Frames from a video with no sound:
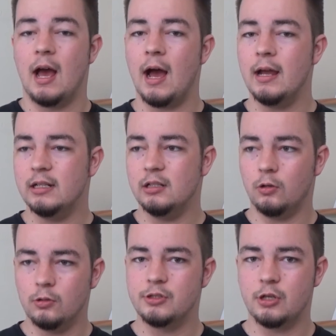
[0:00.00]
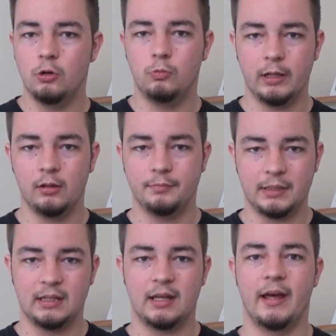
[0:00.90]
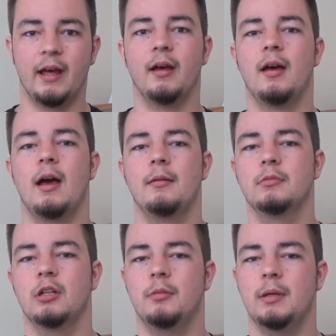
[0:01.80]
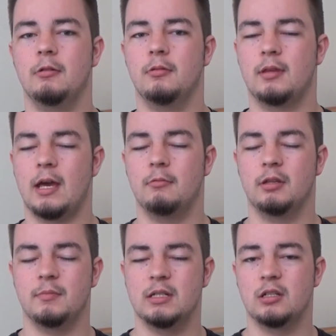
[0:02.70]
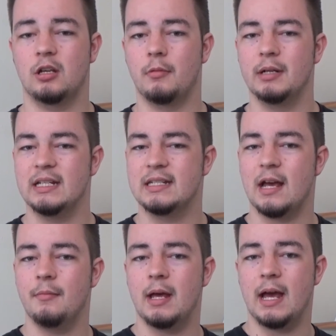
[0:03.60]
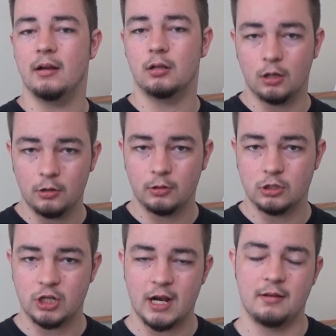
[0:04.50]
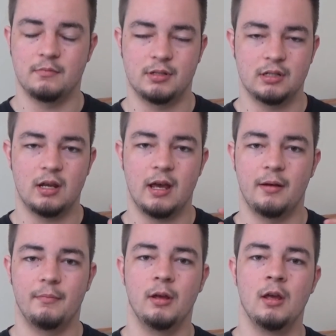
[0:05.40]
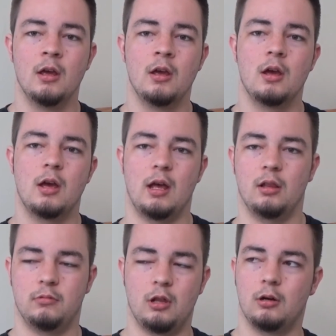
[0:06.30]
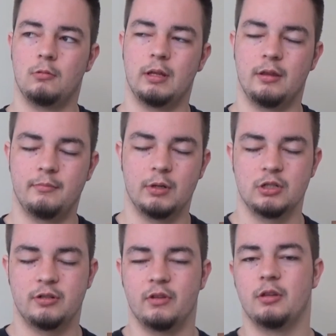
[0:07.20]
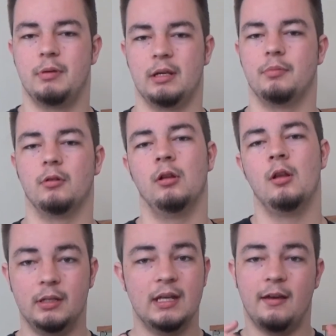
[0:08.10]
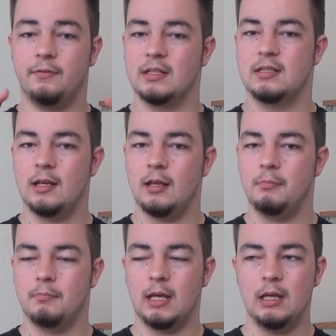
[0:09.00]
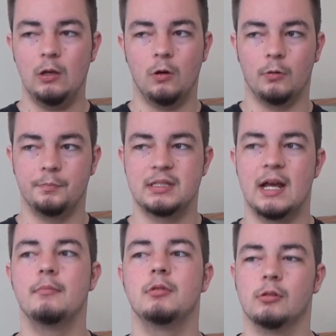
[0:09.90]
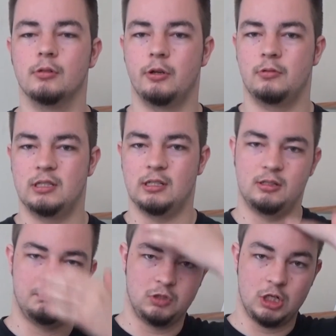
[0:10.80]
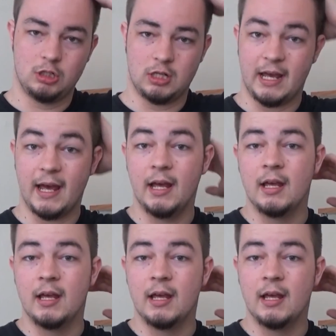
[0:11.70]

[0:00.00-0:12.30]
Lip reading: I also will be there. I'm gonna be there with Mr. Comedy Sam and Logan James. along with a bunch of other people. So yeah, if you see me or Sam, you'll notice his ginger hair,